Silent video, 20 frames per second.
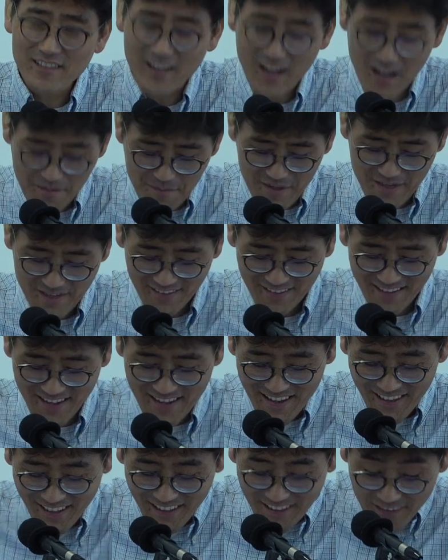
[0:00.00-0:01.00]

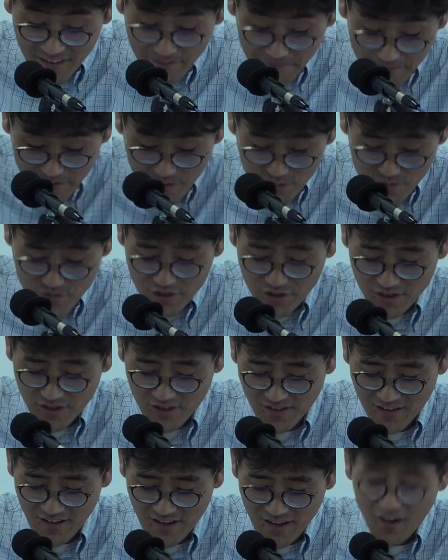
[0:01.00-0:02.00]
coming in the
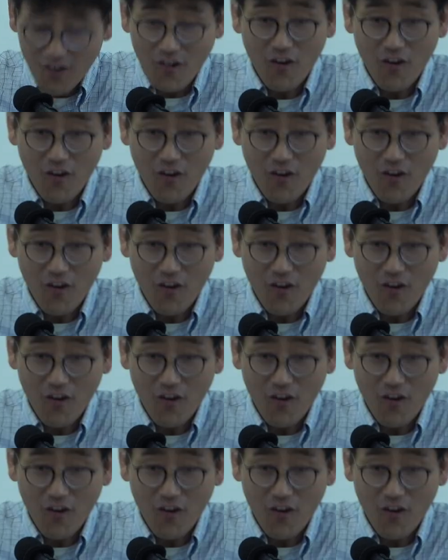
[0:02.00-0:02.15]
future.